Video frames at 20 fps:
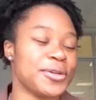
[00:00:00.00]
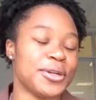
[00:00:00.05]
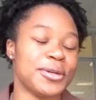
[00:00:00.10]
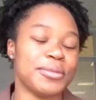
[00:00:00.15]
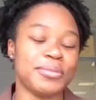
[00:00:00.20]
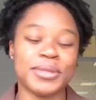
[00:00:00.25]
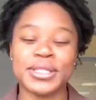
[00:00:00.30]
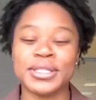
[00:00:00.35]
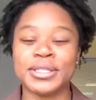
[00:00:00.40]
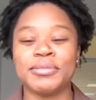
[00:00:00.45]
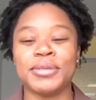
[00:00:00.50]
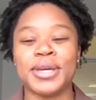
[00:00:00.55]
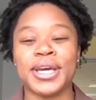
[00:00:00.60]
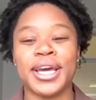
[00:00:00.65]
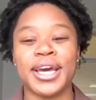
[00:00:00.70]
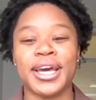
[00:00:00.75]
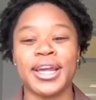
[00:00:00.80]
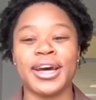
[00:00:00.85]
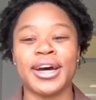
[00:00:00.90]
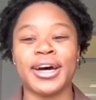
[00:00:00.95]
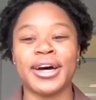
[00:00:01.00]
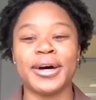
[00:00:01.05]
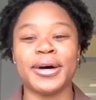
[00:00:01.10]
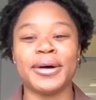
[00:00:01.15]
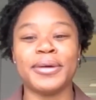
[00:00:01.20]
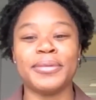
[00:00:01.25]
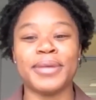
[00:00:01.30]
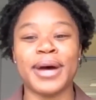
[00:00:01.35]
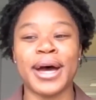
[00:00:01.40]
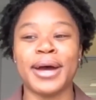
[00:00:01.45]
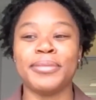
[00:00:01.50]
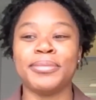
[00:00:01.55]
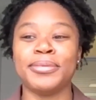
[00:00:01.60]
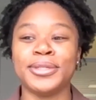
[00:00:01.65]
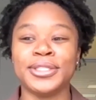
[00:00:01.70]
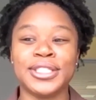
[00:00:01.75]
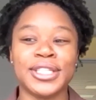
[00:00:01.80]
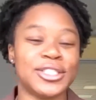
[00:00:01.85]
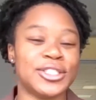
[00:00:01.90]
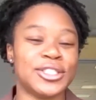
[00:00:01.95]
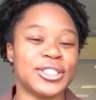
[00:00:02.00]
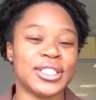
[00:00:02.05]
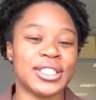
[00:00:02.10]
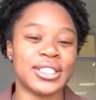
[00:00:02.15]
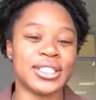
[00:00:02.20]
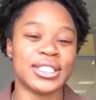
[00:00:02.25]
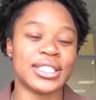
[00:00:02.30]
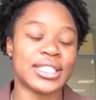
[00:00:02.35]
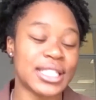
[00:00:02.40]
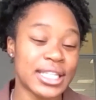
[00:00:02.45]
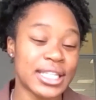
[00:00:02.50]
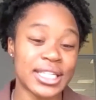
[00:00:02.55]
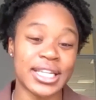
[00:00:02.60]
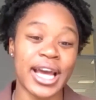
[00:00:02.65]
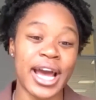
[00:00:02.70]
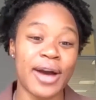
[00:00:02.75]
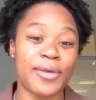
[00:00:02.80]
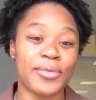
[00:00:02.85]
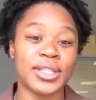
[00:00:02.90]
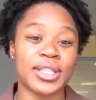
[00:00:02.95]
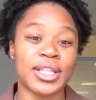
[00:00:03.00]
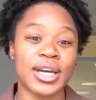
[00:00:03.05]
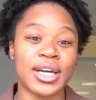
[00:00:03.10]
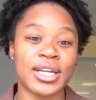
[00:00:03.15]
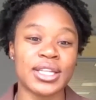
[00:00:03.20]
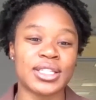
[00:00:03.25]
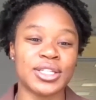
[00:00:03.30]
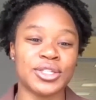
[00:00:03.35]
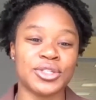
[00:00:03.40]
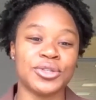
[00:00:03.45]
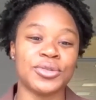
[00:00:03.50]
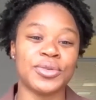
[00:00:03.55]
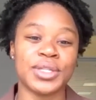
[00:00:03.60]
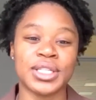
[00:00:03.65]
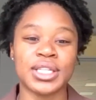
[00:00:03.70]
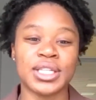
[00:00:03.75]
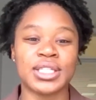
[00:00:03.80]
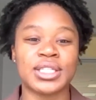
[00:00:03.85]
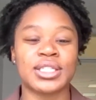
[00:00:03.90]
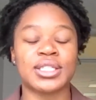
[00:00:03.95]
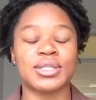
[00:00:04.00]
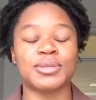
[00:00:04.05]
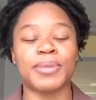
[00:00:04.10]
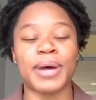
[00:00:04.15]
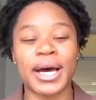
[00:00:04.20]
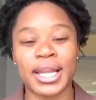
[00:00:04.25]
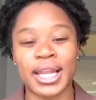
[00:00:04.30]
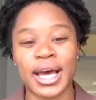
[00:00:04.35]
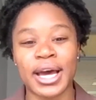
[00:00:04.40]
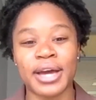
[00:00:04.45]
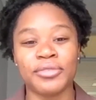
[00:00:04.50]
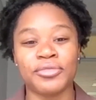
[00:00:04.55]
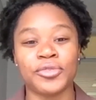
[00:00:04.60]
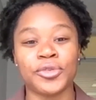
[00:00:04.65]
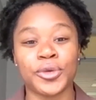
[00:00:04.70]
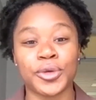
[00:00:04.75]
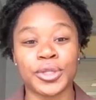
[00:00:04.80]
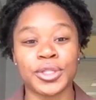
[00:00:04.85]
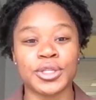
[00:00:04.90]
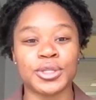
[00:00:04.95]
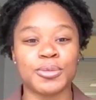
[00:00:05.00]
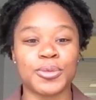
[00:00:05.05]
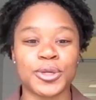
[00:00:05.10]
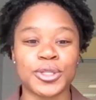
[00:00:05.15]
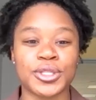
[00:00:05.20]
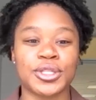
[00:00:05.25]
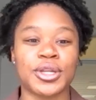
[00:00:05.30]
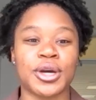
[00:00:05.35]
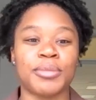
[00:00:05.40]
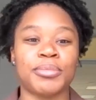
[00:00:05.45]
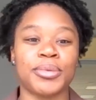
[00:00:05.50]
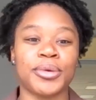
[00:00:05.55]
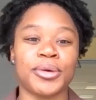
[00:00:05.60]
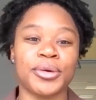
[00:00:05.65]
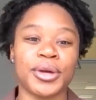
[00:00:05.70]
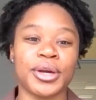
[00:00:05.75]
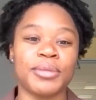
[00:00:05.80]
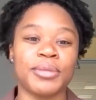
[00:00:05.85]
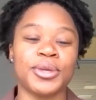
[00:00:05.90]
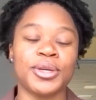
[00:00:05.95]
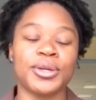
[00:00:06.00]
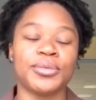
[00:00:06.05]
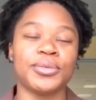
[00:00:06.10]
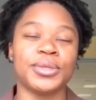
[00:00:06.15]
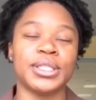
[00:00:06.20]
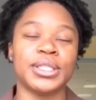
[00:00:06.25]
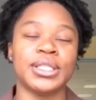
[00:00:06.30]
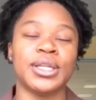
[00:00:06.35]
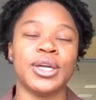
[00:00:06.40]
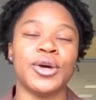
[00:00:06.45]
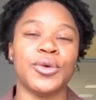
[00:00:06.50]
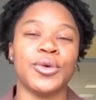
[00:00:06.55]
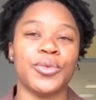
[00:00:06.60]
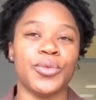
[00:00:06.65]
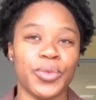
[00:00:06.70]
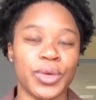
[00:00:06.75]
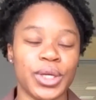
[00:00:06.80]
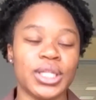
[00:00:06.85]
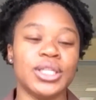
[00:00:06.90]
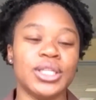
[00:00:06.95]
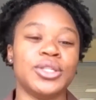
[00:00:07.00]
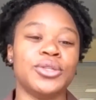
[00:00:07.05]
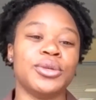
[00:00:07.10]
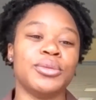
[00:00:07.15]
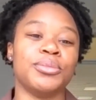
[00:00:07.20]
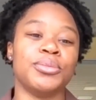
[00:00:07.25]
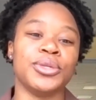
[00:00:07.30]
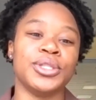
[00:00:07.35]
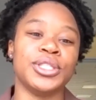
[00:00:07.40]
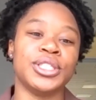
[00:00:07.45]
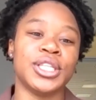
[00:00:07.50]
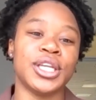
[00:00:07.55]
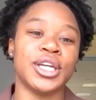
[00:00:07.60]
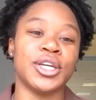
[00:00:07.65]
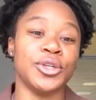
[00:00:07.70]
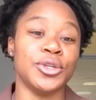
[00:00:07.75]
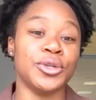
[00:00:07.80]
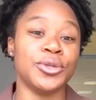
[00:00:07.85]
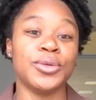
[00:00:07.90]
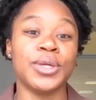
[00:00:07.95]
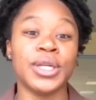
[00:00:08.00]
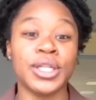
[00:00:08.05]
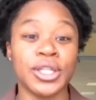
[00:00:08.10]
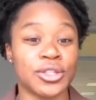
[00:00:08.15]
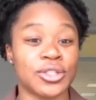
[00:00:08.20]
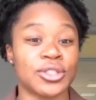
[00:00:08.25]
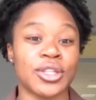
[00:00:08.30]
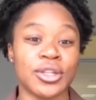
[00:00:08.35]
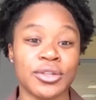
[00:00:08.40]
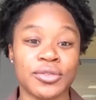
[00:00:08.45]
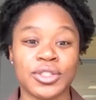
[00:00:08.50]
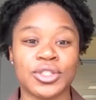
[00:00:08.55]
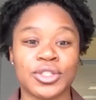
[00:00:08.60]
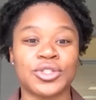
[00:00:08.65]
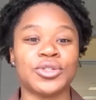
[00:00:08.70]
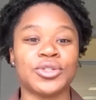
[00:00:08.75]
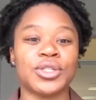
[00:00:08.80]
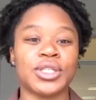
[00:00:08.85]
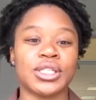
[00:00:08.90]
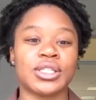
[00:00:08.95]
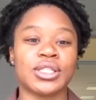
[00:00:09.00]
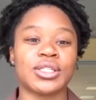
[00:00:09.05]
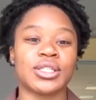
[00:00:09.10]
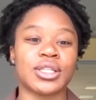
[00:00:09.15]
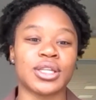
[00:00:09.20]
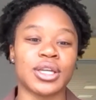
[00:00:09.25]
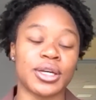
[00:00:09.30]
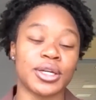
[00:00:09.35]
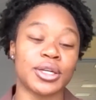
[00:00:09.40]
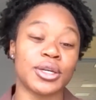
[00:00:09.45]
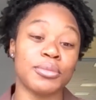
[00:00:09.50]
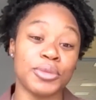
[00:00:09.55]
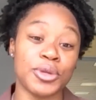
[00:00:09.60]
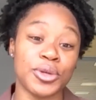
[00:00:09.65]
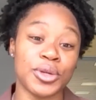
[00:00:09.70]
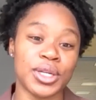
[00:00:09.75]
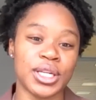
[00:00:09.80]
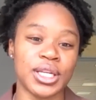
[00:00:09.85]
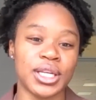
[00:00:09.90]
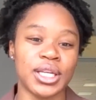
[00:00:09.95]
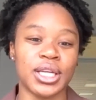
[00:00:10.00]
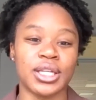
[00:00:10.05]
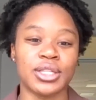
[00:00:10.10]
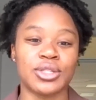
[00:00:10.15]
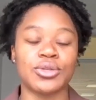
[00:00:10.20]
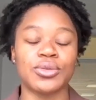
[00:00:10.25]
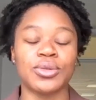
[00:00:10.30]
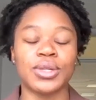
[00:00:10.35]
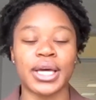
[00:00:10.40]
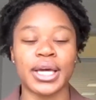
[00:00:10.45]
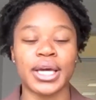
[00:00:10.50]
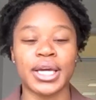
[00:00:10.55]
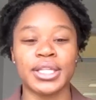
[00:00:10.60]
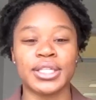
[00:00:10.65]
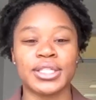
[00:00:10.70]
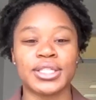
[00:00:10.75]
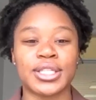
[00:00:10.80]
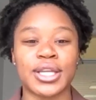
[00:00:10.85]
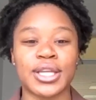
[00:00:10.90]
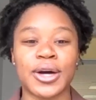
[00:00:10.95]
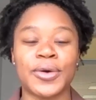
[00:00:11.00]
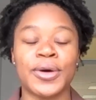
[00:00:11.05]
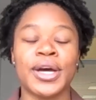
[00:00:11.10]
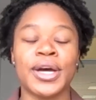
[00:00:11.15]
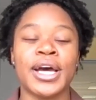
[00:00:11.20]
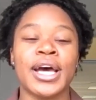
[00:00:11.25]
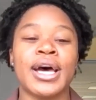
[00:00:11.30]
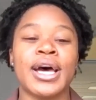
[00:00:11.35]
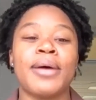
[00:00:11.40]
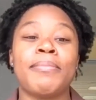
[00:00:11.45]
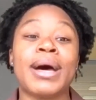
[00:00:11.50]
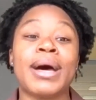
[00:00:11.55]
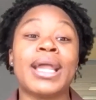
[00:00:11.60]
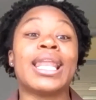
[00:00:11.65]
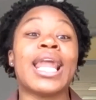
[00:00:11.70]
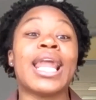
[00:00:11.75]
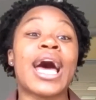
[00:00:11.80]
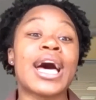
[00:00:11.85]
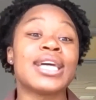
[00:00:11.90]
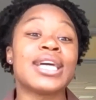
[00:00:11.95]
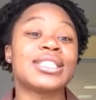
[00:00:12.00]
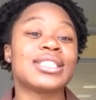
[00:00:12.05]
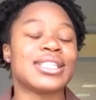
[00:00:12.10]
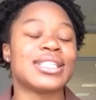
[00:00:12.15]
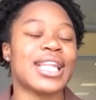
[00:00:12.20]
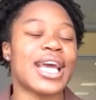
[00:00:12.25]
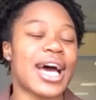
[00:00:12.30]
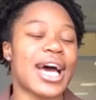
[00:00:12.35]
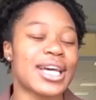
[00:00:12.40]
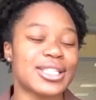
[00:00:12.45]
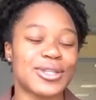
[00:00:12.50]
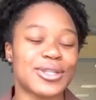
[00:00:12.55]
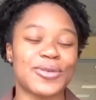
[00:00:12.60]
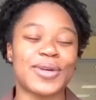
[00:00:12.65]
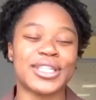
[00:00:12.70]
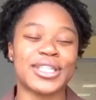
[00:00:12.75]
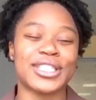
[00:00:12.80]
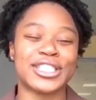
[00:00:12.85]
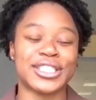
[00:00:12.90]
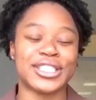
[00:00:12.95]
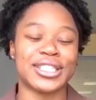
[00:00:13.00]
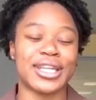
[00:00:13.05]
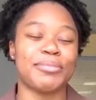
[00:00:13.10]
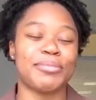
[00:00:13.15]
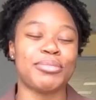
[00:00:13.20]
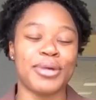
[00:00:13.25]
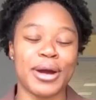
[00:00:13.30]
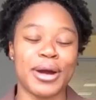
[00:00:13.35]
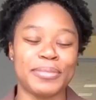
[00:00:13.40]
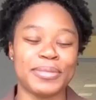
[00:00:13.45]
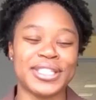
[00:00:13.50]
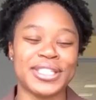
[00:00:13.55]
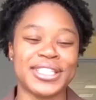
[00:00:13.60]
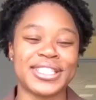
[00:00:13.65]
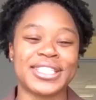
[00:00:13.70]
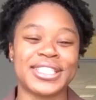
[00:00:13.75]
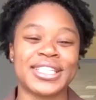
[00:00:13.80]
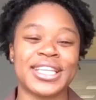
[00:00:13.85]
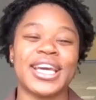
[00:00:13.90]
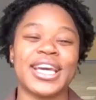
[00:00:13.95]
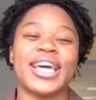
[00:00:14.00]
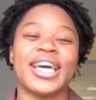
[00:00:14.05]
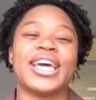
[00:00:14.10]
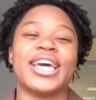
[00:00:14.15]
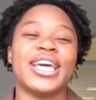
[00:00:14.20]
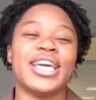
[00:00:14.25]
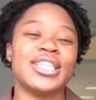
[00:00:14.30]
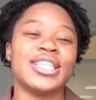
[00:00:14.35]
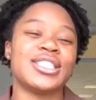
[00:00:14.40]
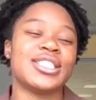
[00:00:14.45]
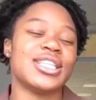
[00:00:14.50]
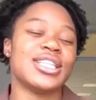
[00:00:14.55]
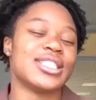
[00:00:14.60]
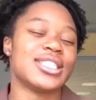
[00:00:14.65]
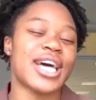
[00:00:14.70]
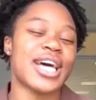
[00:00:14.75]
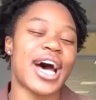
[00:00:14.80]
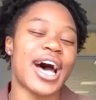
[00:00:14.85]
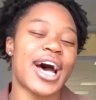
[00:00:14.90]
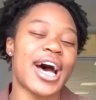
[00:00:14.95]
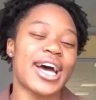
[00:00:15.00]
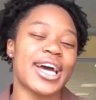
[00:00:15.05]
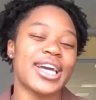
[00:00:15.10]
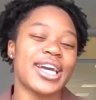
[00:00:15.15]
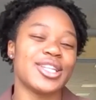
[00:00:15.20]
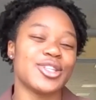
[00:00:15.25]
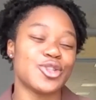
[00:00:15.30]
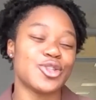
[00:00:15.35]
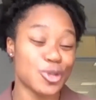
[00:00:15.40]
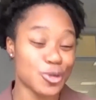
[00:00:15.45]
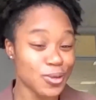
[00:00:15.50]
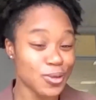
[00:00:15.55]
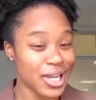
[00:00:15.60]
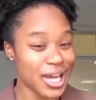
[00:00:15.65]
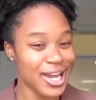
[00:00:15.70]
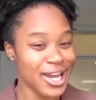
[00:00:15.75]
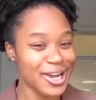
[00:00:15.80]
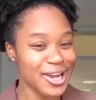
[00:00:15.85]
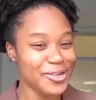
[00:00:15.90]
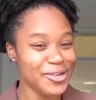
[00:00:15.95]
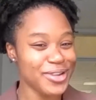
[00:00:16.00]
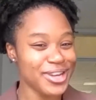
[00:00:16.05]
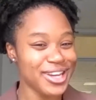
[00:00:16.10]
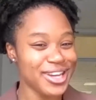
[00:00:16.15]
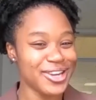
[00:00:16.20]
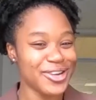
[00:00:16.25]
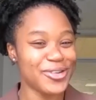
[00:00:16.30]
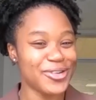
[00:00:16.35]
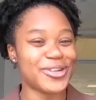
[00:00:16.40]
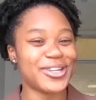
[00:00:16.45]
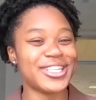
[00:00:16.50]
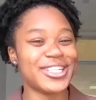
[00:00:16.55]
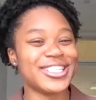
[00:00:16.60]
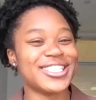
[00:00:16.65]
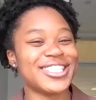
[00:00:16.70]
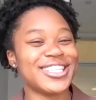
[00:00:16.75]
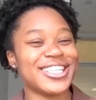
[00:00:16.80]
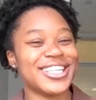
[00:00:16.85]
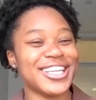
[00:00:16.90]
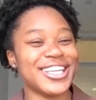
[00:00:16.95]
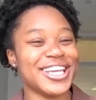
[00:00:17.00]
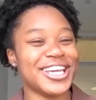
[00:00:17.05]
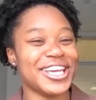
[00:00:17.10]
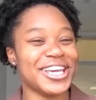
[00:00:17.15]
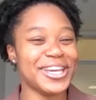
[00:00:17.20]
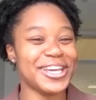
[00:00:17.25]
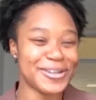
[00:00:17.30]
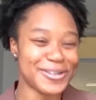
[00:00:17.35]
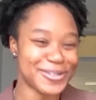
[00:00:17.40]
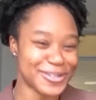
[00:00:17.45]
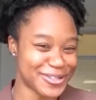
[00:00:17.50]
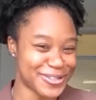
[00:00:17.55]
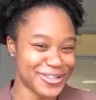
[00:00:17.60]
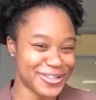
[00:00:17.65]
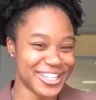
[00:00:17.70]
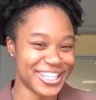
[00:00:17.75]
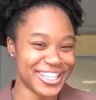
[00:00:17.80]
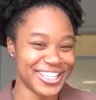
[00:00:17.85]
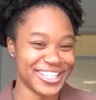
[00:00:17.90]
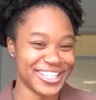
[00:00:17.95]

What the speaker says: you're a busy man. I appreciate you sitting down with us and doing this spotlight for the sports law program here. We really do appreciate you and your service to this community in Tulane. So my last question, I promise, is the tie Tulane green or is it Eagles green?